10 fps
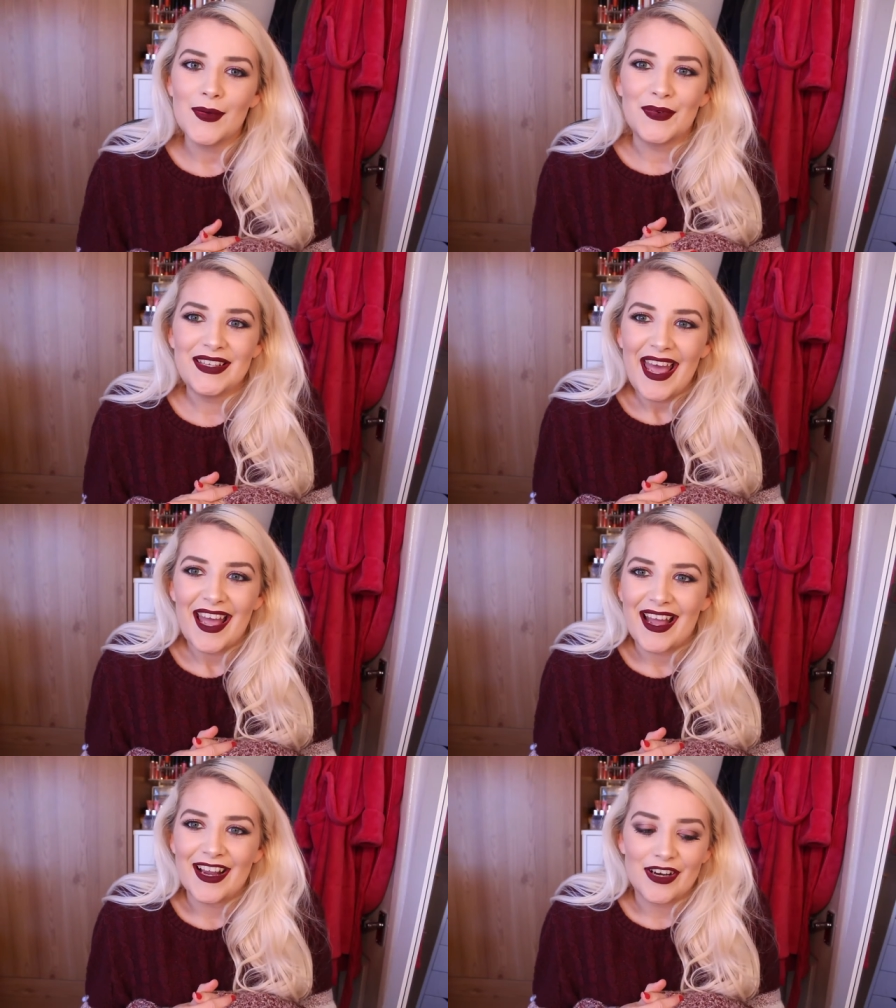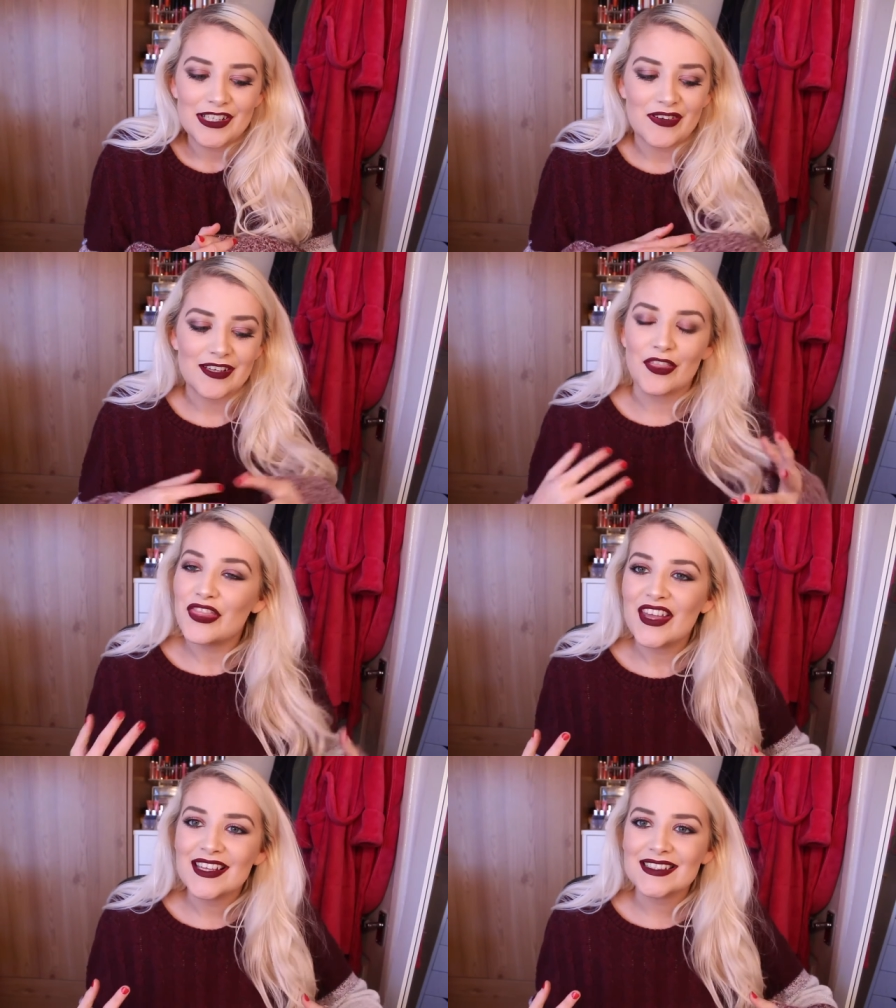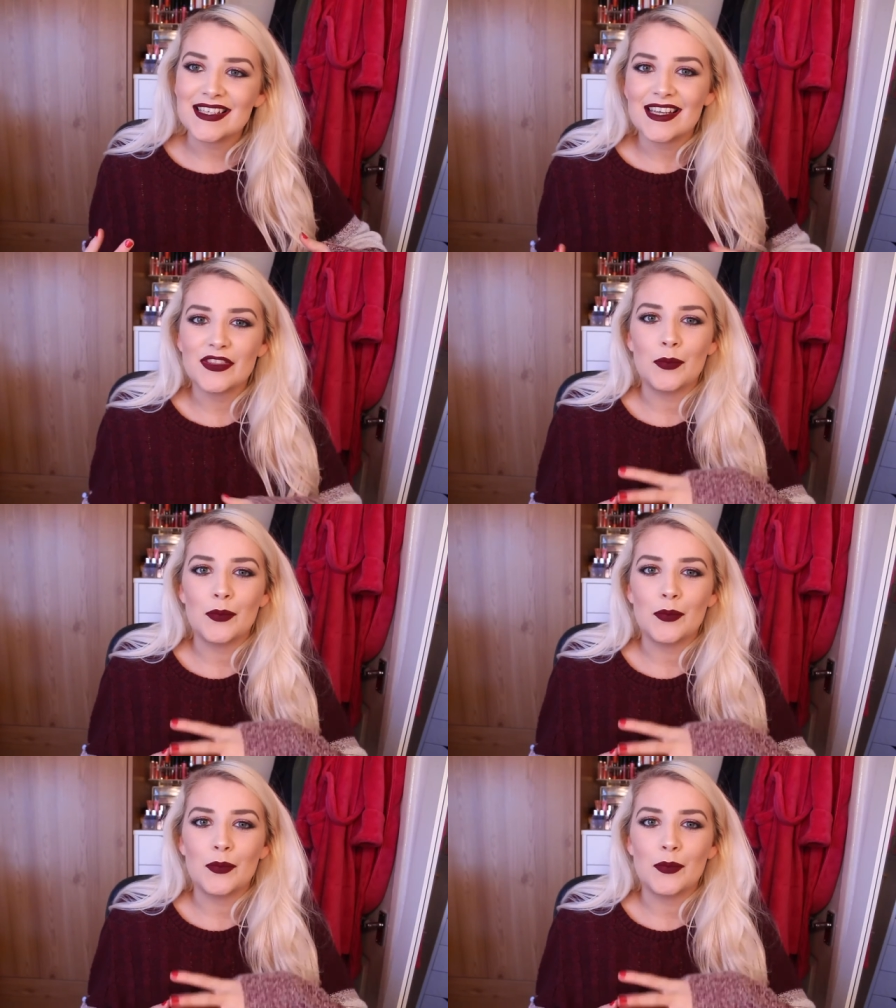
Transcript: But yeah, I graduated on Thursday.